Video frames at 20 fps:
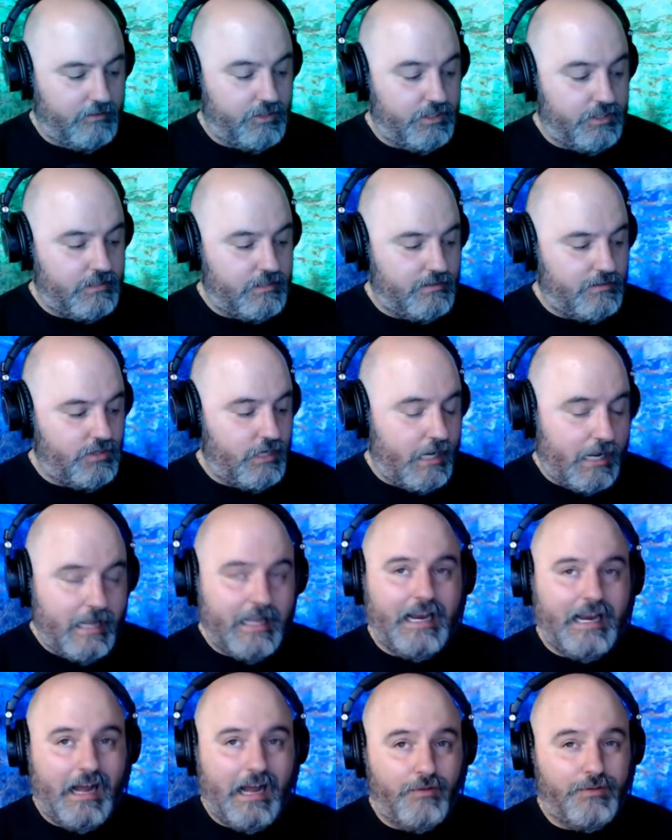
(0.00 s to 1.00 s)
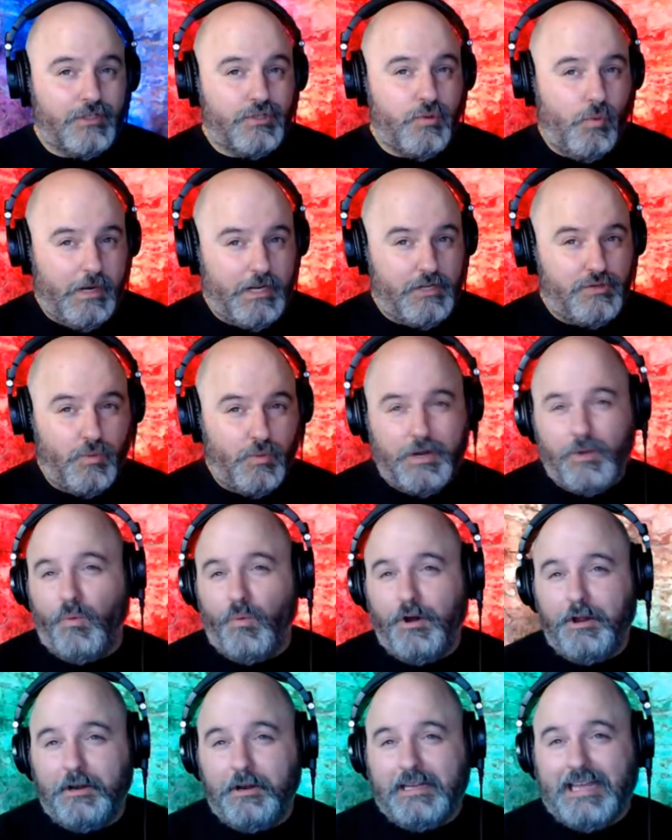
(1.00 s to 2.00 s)
Just checking out the
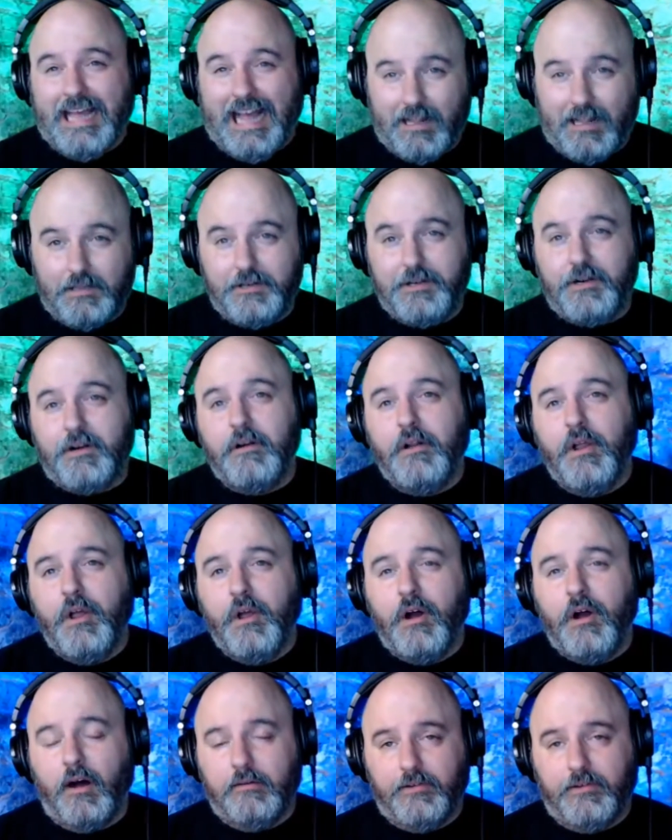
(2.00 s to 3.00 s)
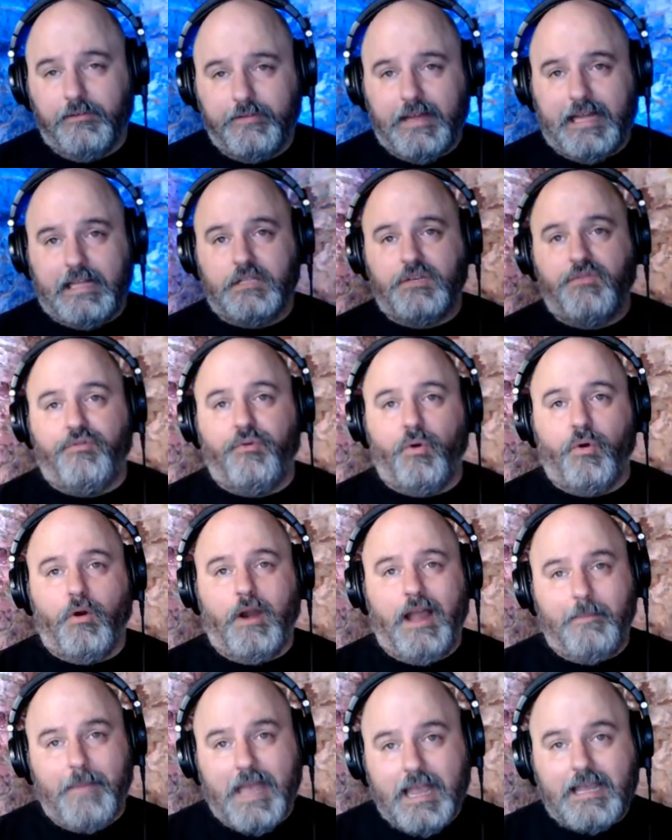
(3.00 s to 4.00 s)
2021 calendar of events
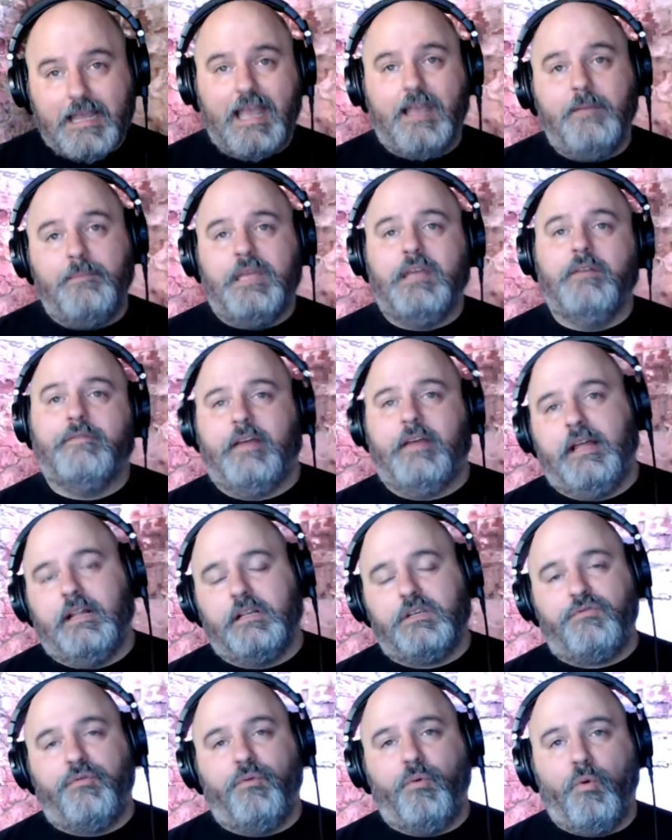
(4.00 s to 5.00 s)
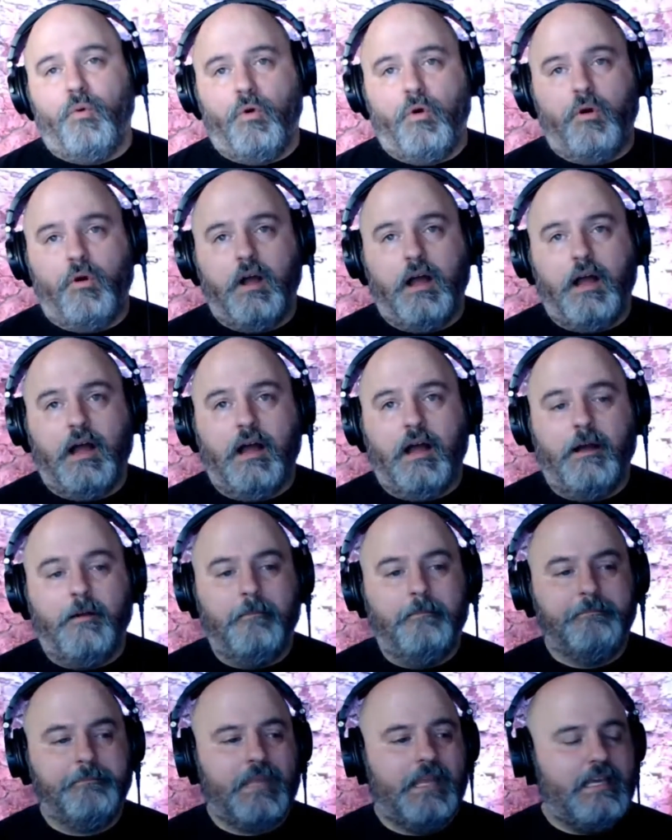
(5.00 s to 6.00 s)
for MAKB events, for
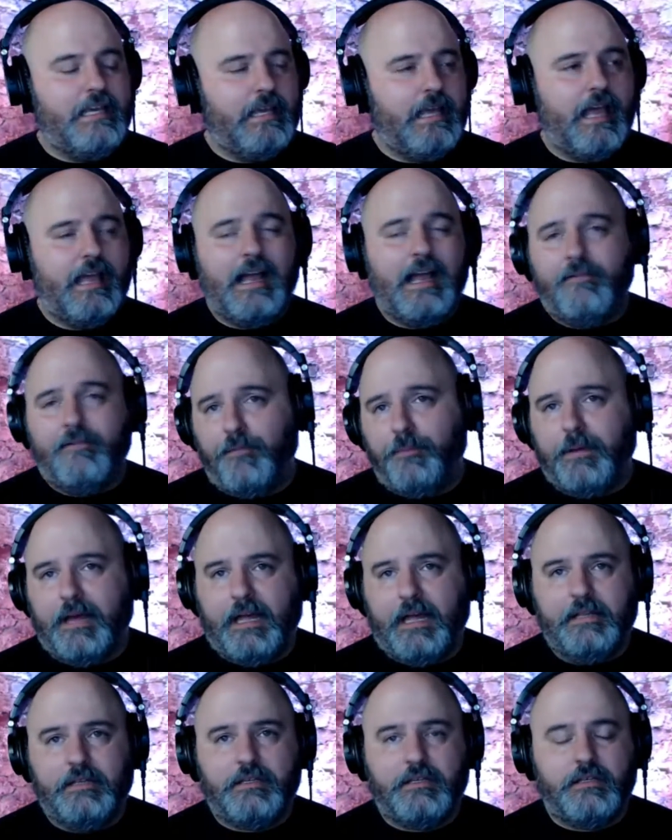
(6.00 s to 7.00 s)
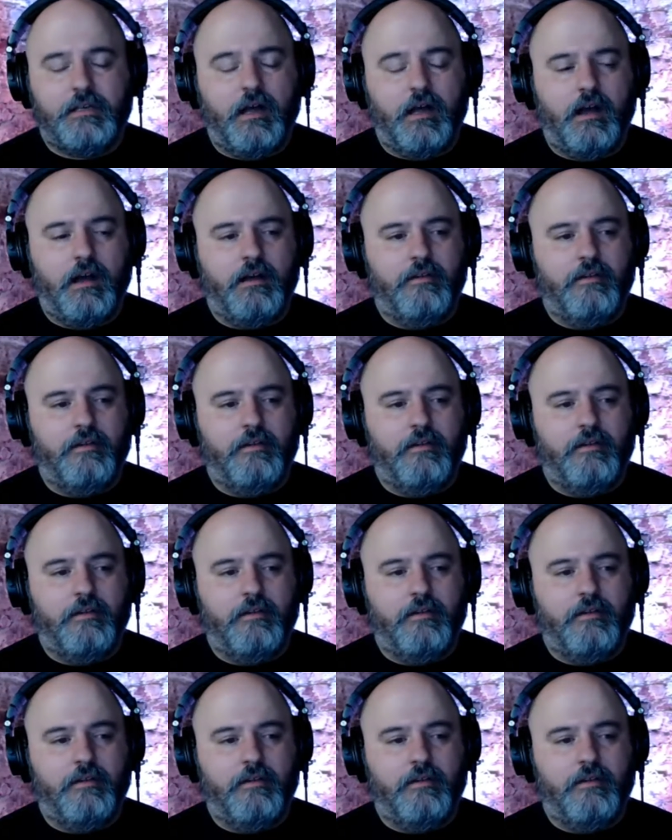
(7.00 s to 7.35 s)
EKF events.